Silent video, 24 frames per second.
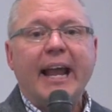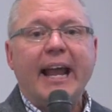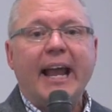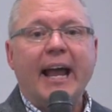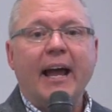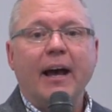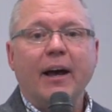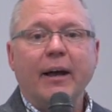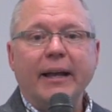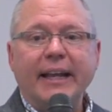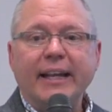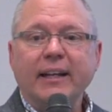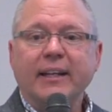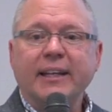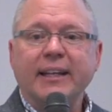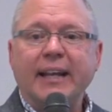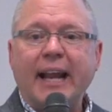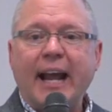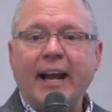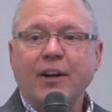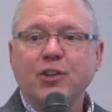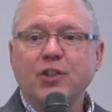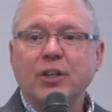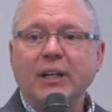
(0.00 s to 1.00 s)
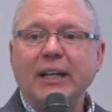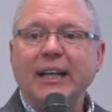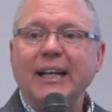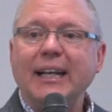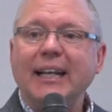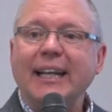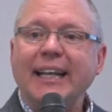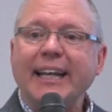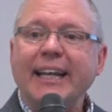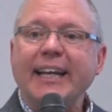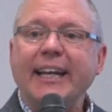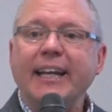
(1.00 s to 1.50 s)
it can actually
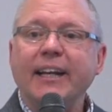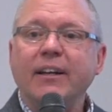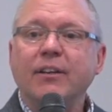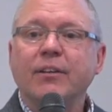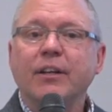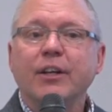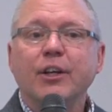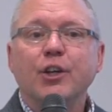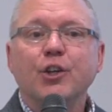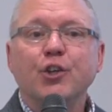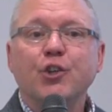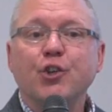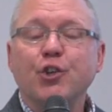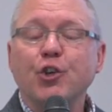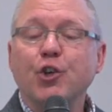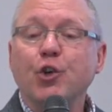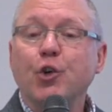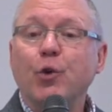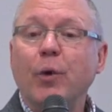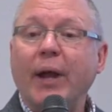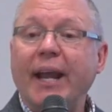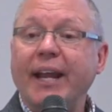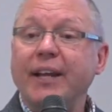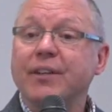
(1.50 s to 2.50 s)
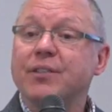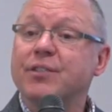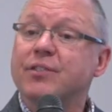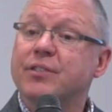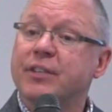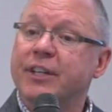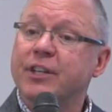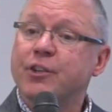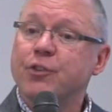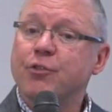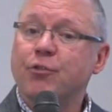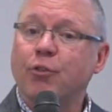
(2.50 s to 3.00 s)
lead to a
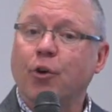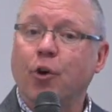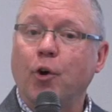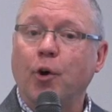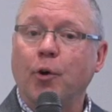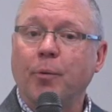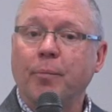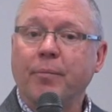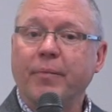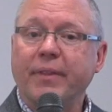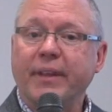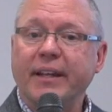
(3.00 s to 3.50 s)
syndrome